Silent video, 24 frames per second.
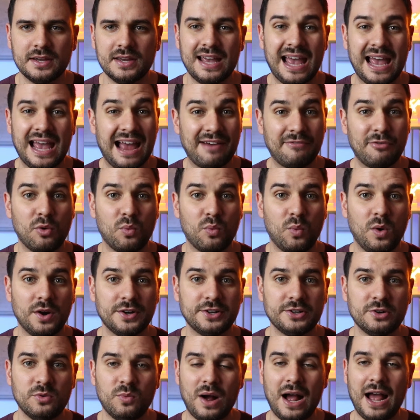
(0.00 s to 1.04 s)
Ever
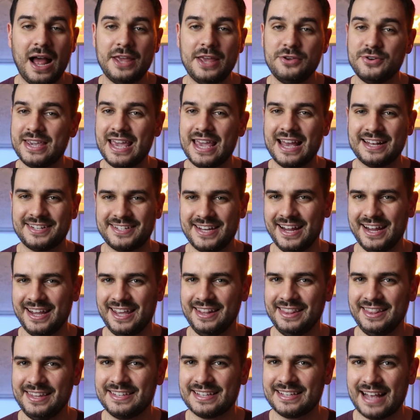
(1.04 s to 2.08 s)
wonder why you can't check in
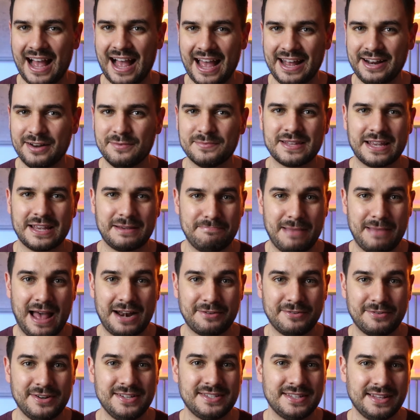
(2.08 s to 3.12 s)
these items like
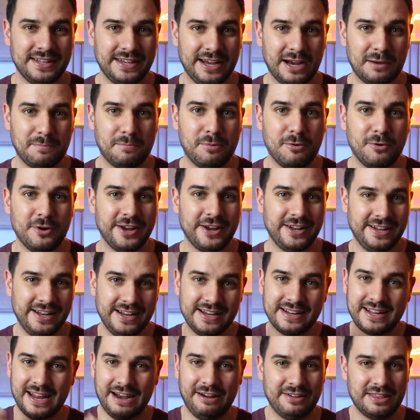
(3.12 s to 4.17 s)
batteries in the airport and you need to
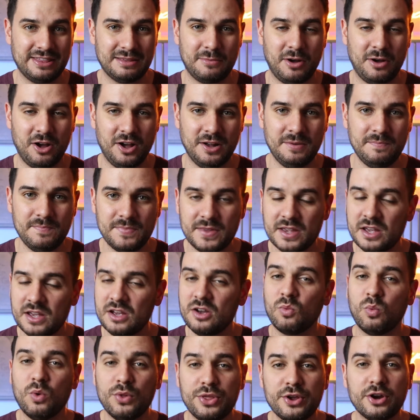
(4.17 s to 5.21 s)
carry them on?
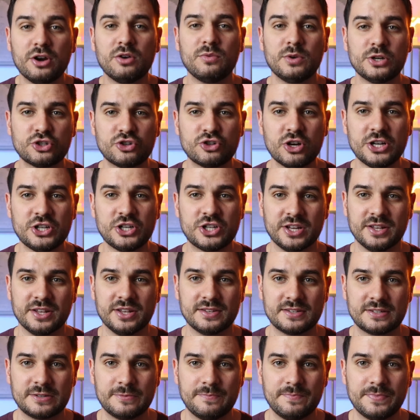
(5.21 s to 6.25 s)
Well, there are restrictions.